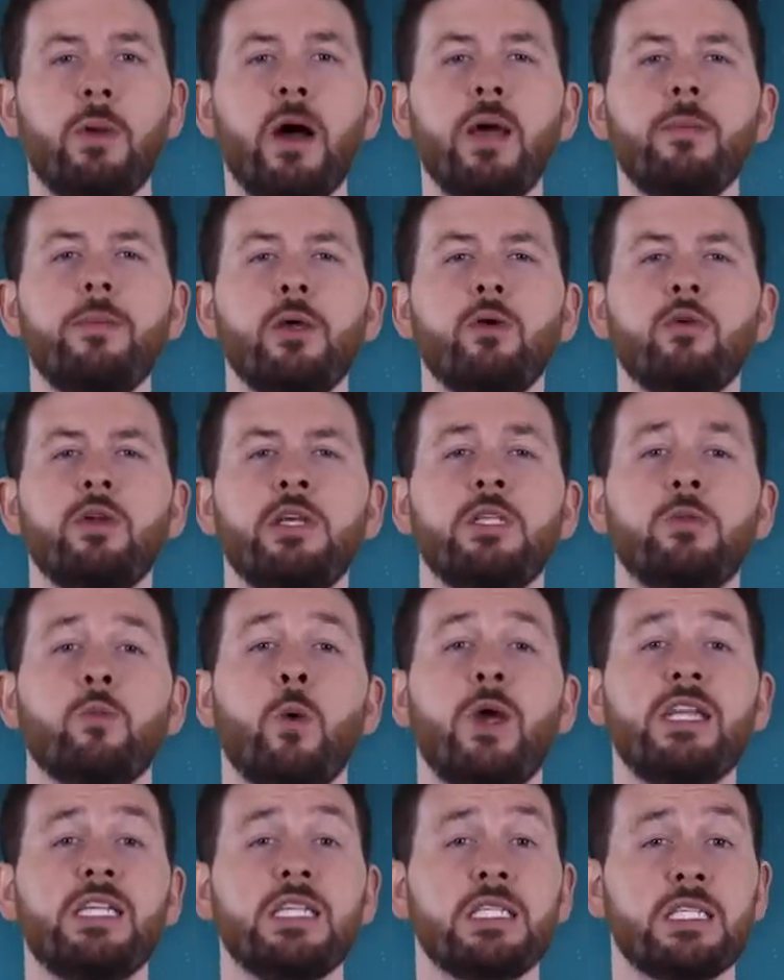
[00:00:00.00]
might be on his
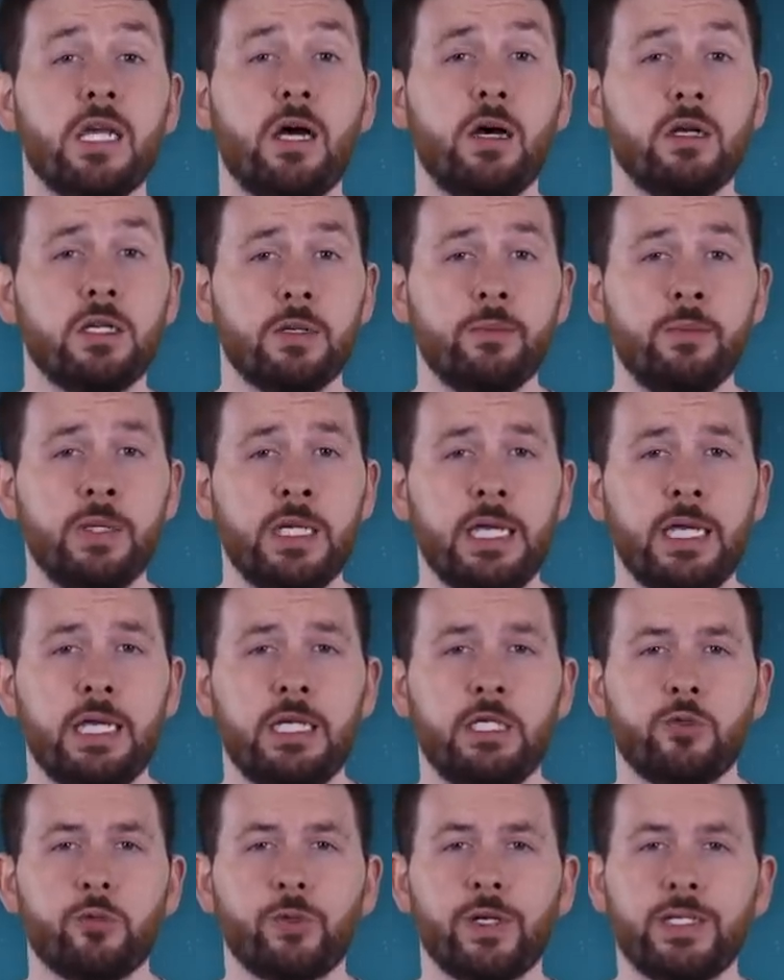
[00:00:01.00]
way to stardom
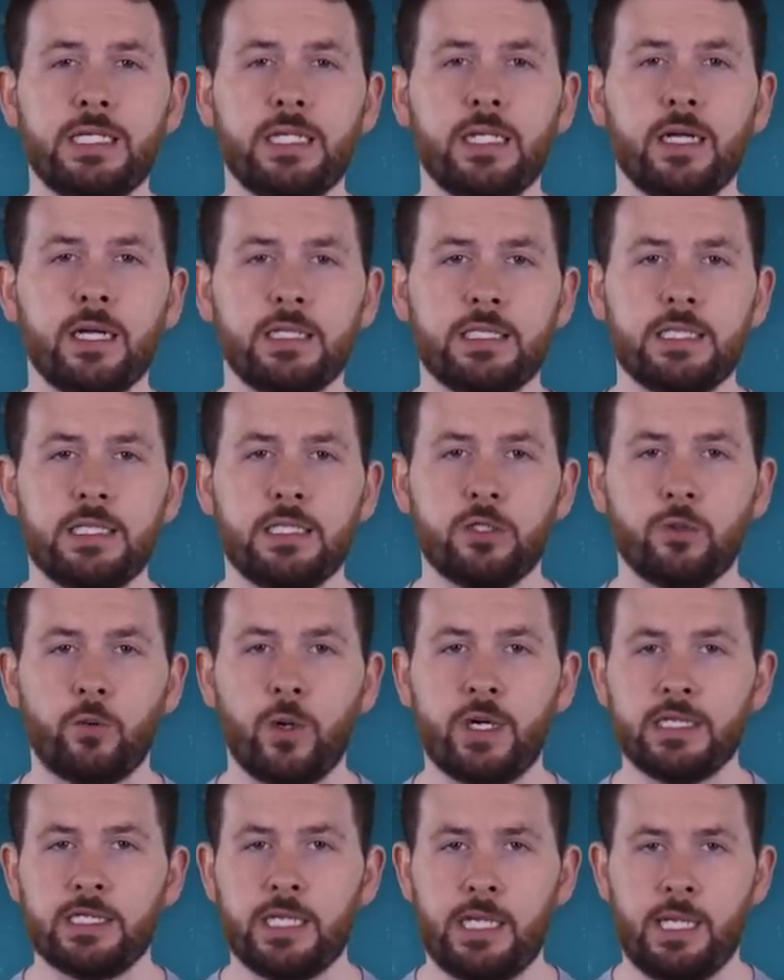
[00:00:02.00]
in
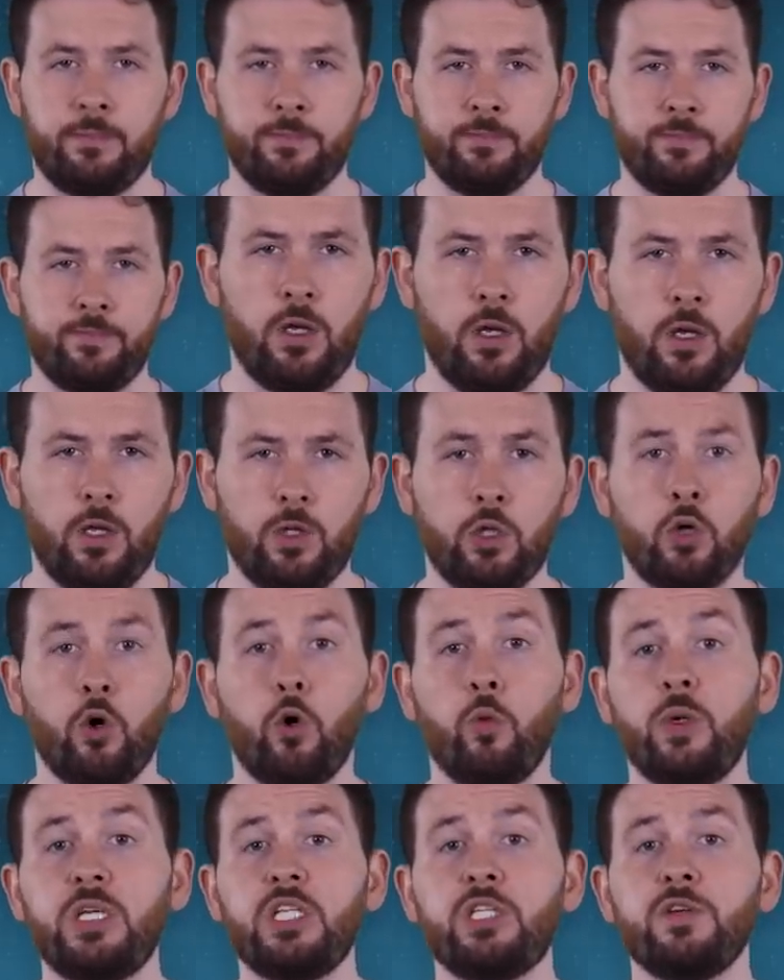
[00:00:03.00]
2019-20. The
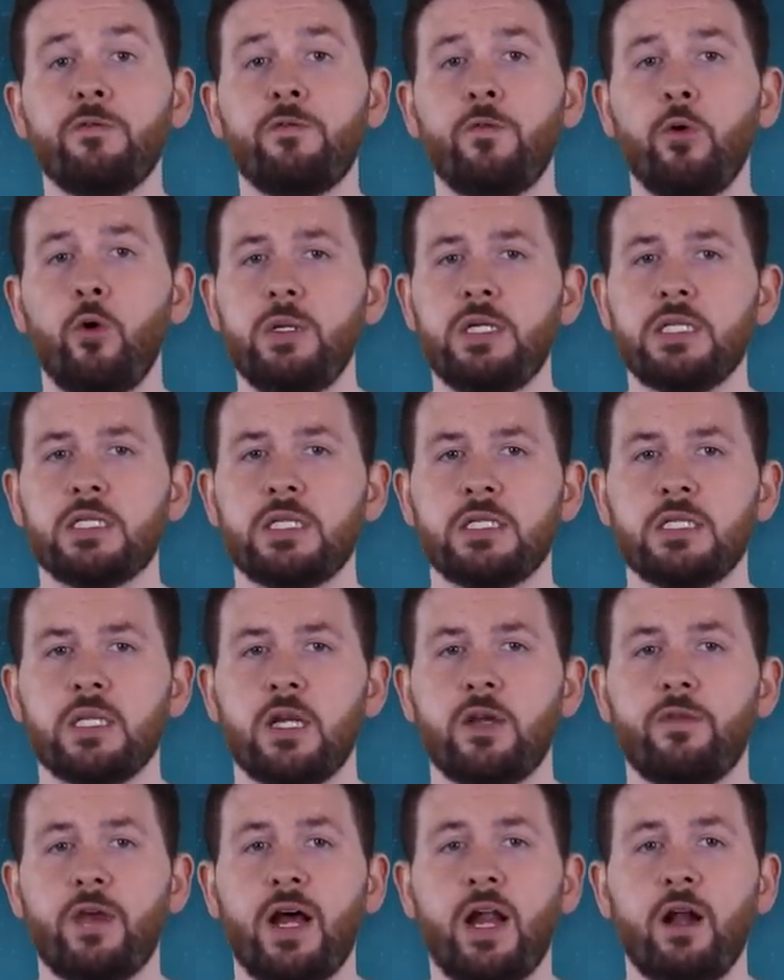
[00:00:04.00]
Norwegian forward is the
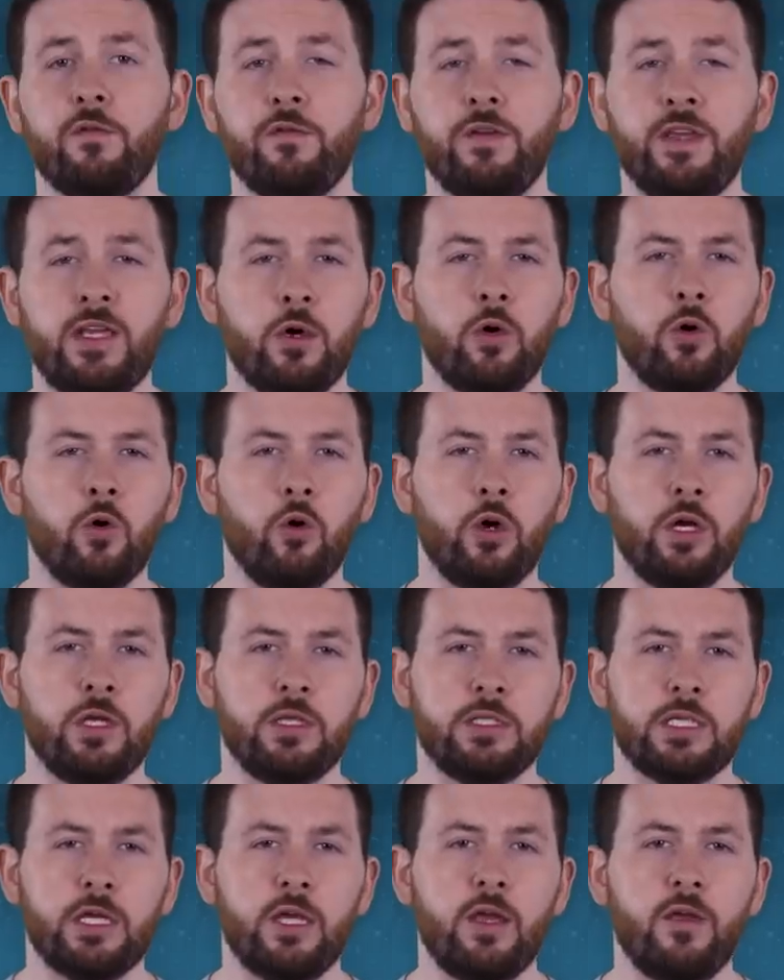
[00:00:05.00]
son of Alf Inge Haaland,